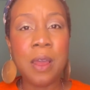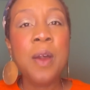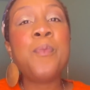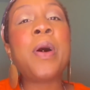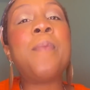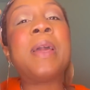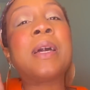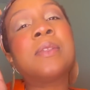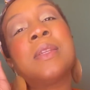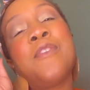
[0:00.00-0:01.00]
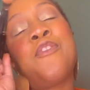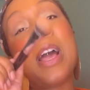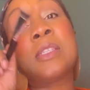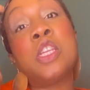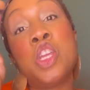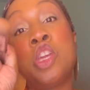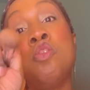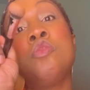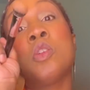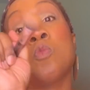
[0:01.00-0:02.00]
But because it affects
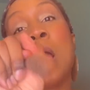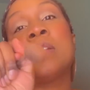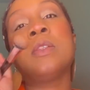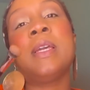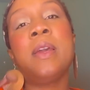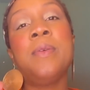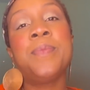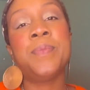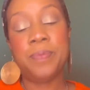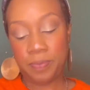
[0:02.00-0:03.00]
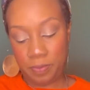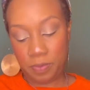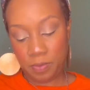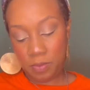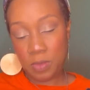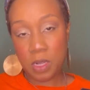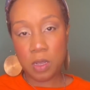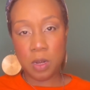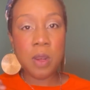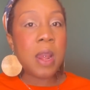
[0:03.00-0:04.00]
you directly,
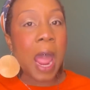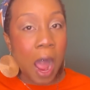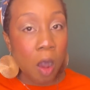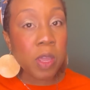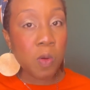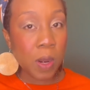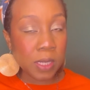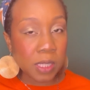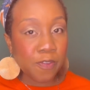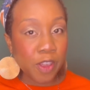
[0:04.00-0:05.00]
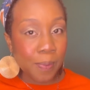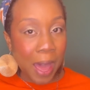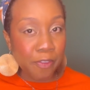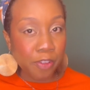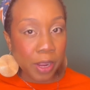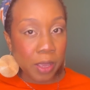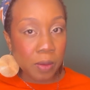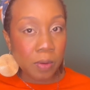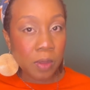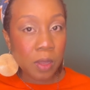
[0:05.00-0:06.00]
now you want us to feel bad for
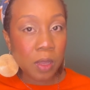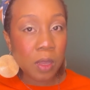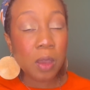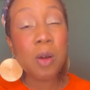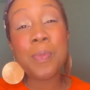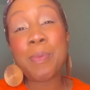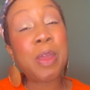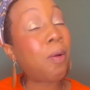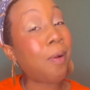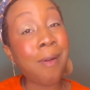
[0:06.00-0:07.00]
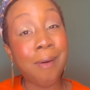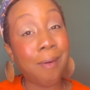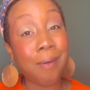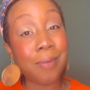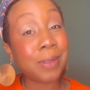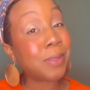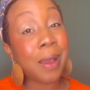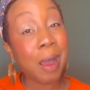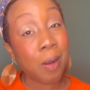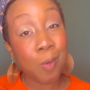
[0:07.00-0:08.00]
you? Oh, baby girl, that's not
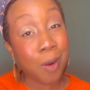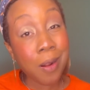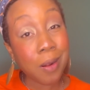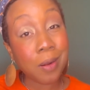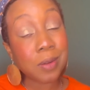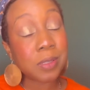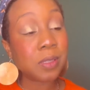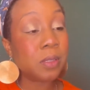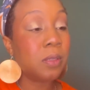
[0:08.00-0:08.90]
how it works.